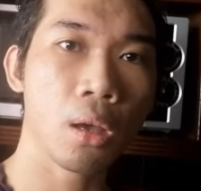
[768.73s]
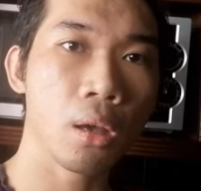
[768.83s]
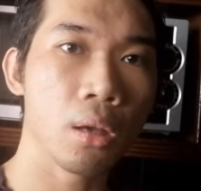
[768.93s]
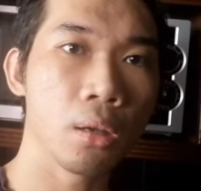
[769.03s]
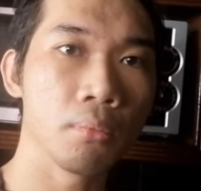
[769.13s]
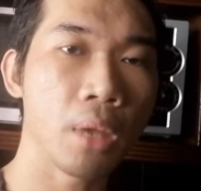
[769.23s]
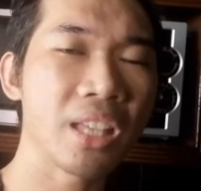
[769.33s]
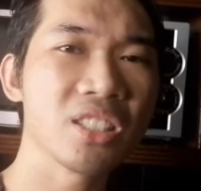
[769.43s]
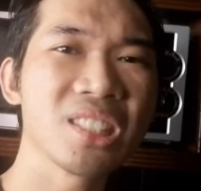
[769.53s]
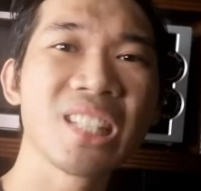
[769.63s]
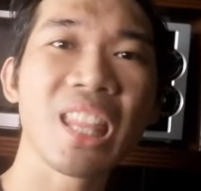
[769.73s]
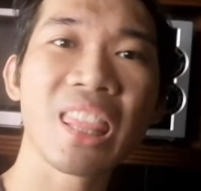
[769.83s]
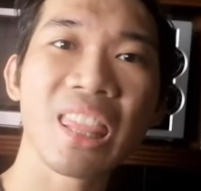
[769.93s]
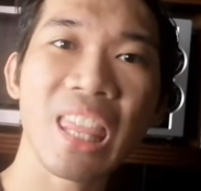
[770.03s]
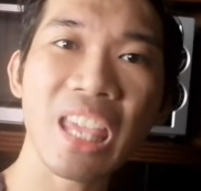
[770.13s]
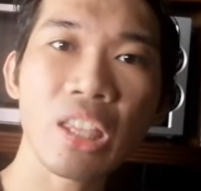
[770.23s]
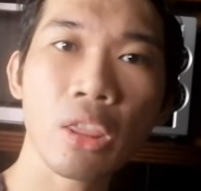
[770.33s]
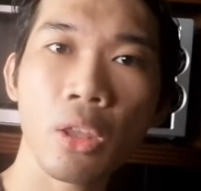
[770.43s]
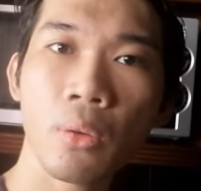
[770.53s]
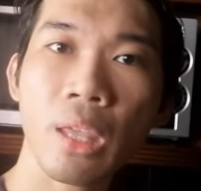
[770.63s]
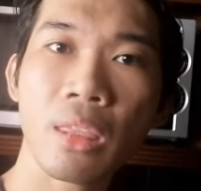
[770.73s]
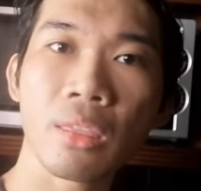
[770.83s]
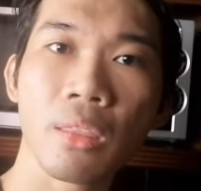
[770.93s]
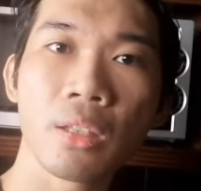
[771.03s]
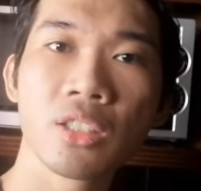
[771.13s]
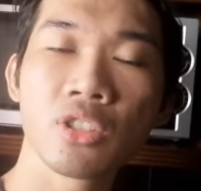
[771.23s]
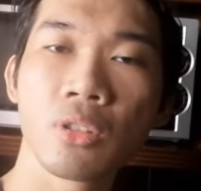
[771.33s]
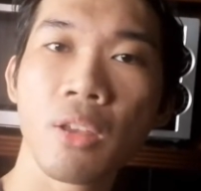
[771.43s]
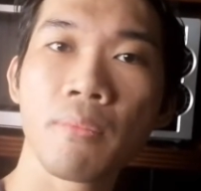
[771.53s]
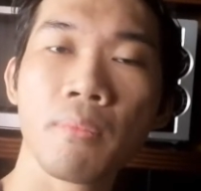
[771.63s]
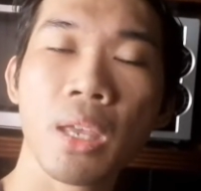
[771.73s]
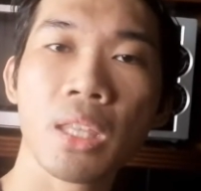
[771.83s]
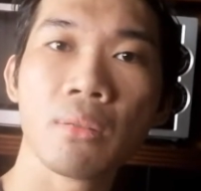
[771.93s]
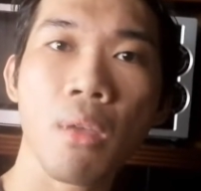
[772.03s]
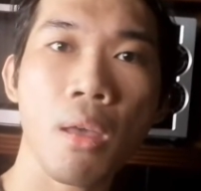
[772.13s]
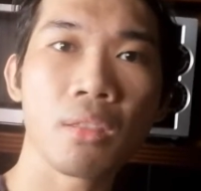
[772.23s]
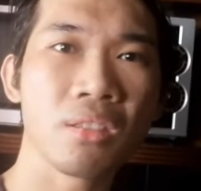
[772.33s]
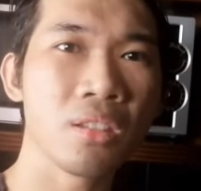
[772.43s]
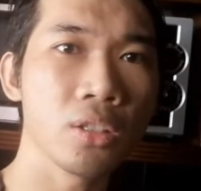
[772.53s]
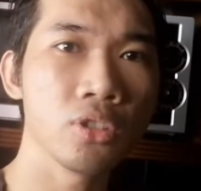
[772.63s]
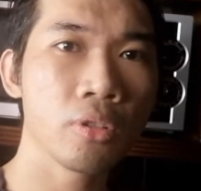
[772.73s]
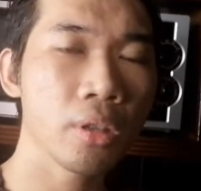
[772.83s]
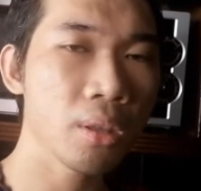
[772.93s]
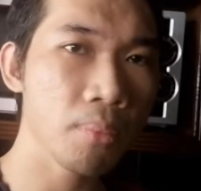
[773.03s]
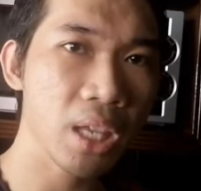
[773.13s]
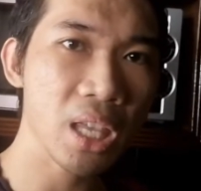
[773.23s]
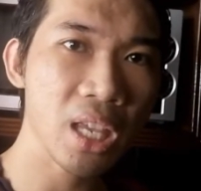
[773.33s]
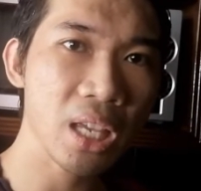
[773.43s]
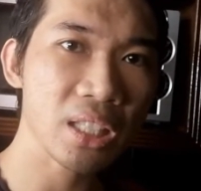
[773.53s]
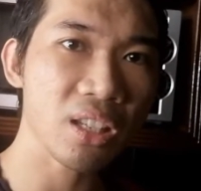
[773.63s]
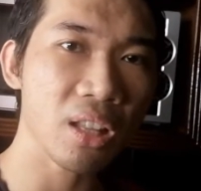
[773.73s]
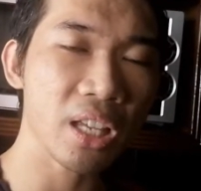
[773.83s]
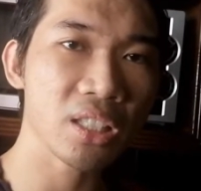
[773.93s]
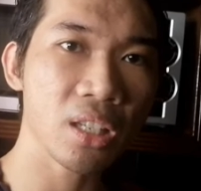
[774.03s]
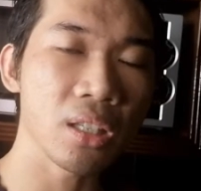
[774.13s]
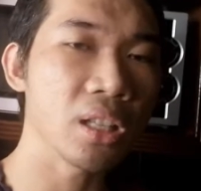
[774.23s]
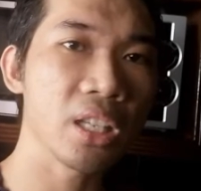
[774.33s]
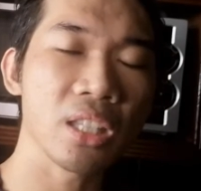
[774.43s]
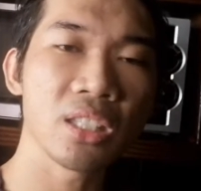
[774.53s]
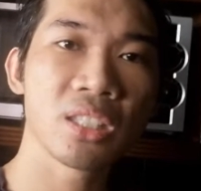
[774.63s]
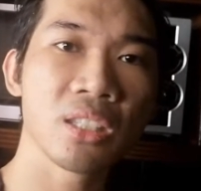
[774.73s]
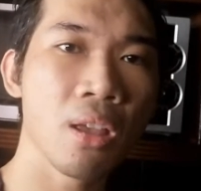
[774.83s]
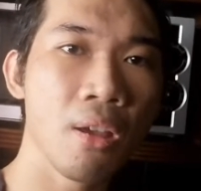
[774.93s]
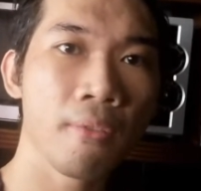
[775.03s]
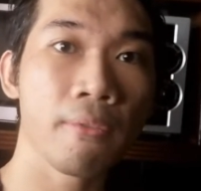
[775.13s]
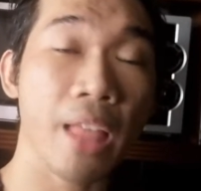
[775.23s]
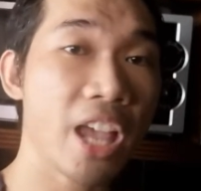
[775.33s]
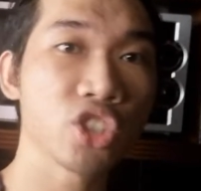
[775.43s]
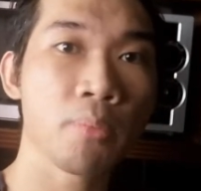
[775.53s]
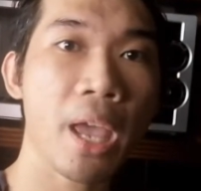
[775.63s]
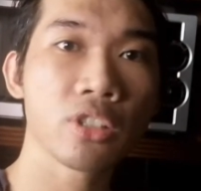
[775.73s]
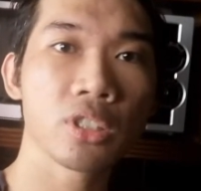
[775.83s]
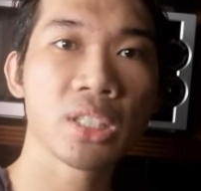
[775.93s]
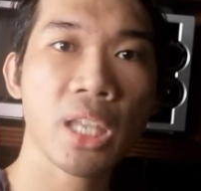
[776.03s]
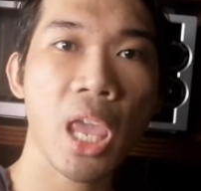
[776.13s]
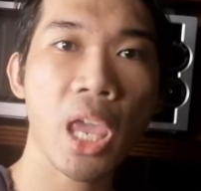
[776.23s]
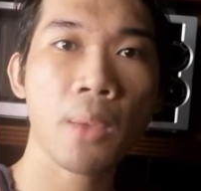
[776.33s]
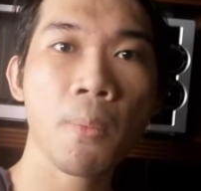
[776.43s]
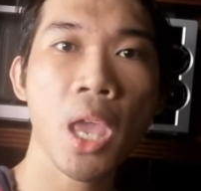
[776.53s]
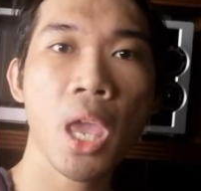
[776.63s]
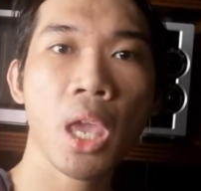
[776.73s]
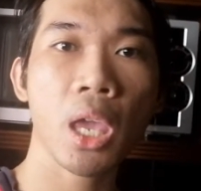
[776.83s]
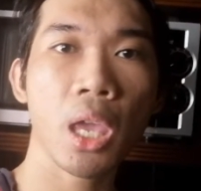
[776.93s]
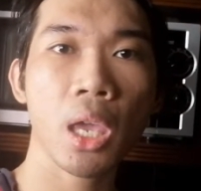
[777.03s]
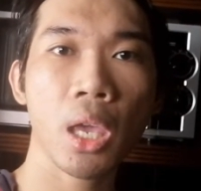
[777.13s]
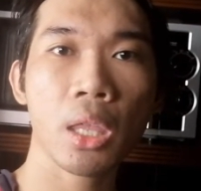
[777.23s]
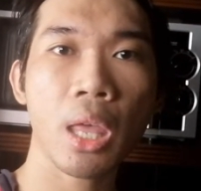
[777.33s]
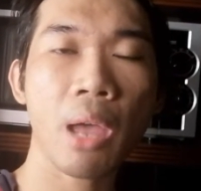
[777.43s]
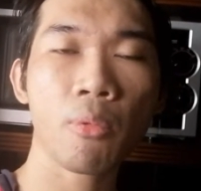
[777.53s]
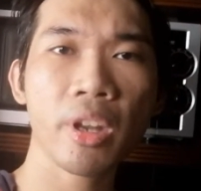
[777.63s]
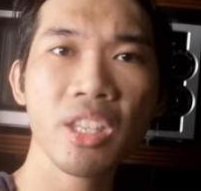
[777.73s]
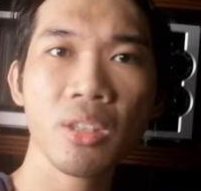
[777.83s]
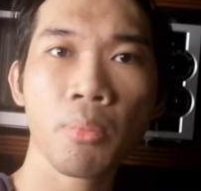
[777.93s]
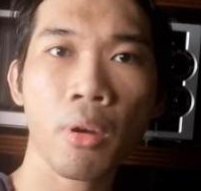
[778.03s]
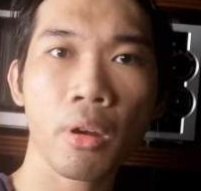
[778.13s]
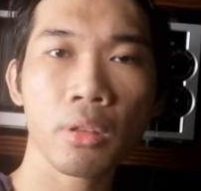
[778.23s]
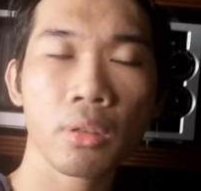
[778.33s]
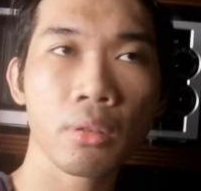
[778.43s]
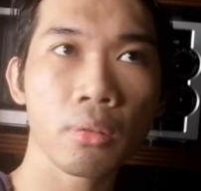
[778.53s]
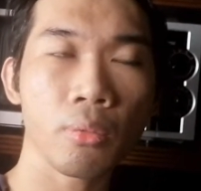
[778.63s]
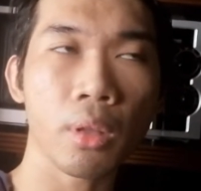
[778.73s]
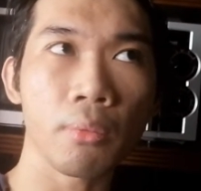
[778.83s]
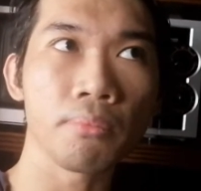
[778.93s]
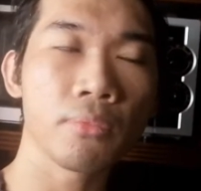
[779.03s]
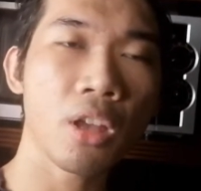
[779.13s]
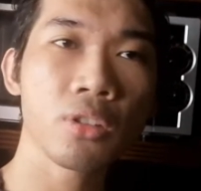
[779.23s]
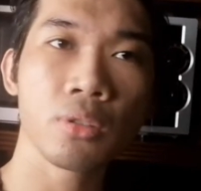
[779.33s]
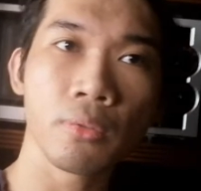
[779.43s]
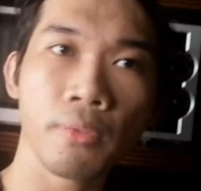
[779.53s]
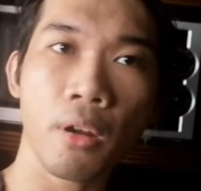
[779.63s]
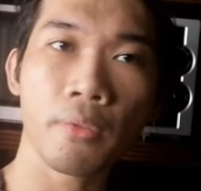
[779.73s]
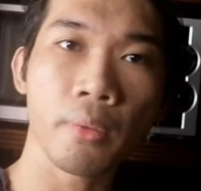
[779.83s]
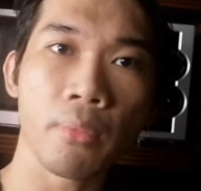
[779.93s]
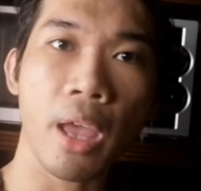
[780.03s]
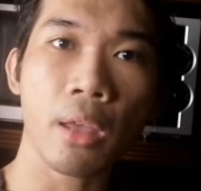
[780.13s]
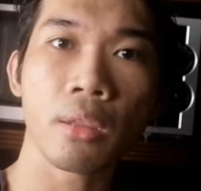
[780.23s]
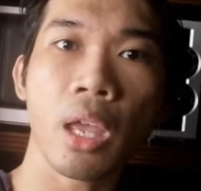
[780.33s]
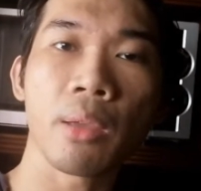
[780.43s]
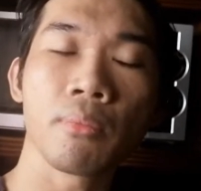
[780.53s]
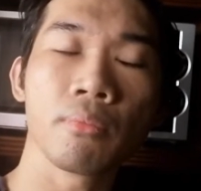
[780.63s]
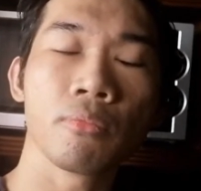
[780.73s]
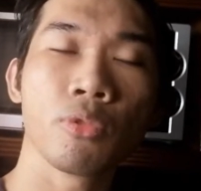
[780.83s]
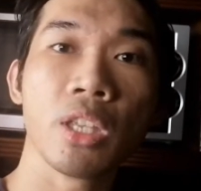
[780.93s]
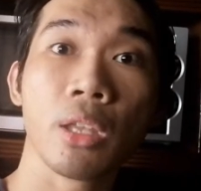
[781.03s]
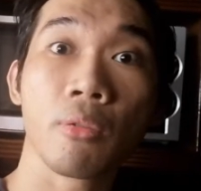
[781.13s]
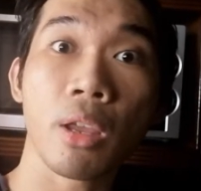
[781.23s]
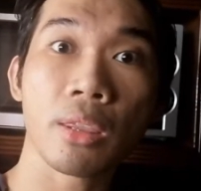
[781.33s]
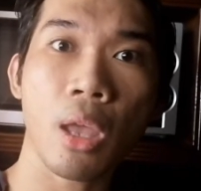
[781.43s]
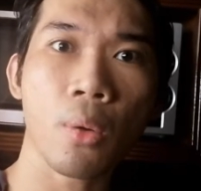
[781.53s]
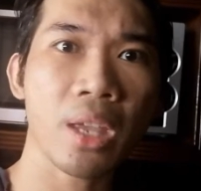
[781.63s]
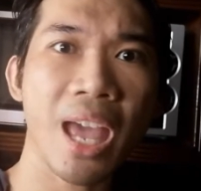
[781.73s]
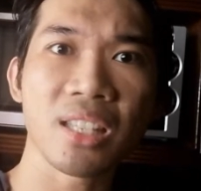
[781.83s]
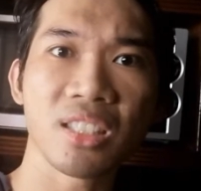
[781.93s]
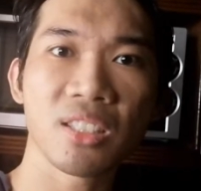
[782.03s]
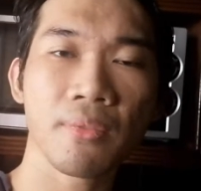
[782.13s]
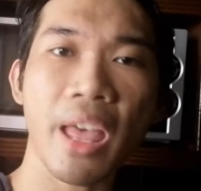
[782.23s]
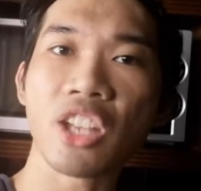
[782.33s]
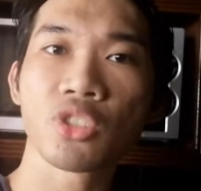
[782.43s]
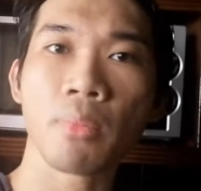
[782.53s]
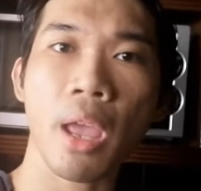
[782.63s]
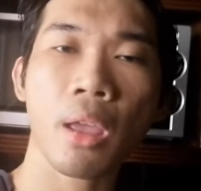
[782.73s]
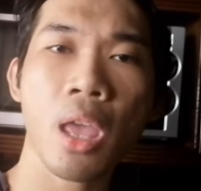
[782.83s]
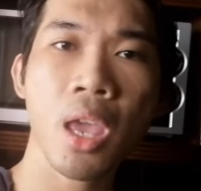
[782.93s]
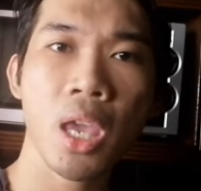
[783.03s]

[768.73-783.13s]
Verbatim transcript: Um, I just think though that this should have been done during the beginning. It's not like suddenly this flashback just came. And I'm already in the part, well, not too far from that. I'm reading right now Kaz's flashback.